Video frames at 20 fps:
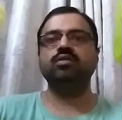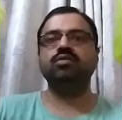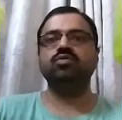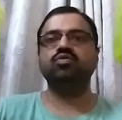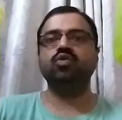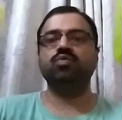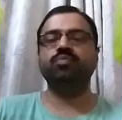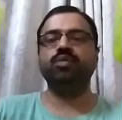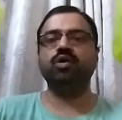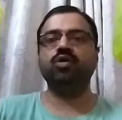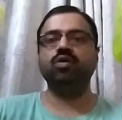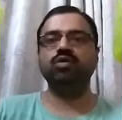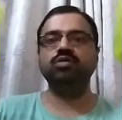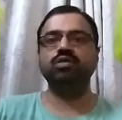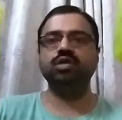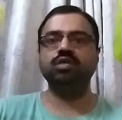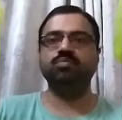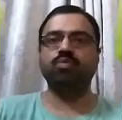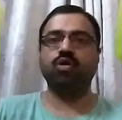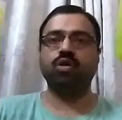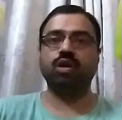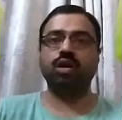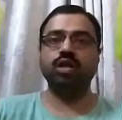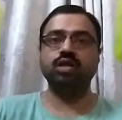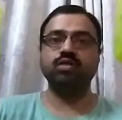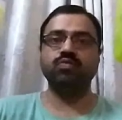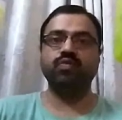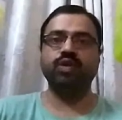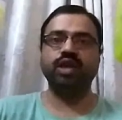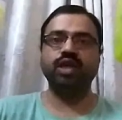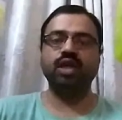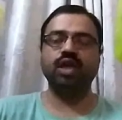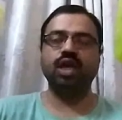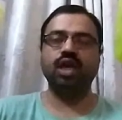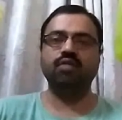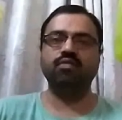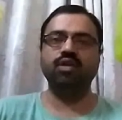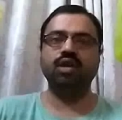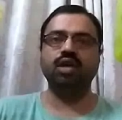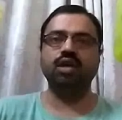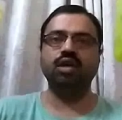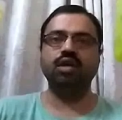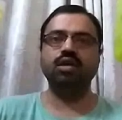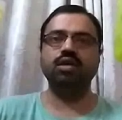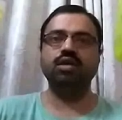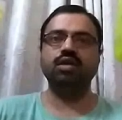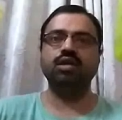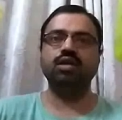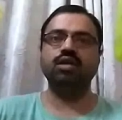So because this bottle is very heavy,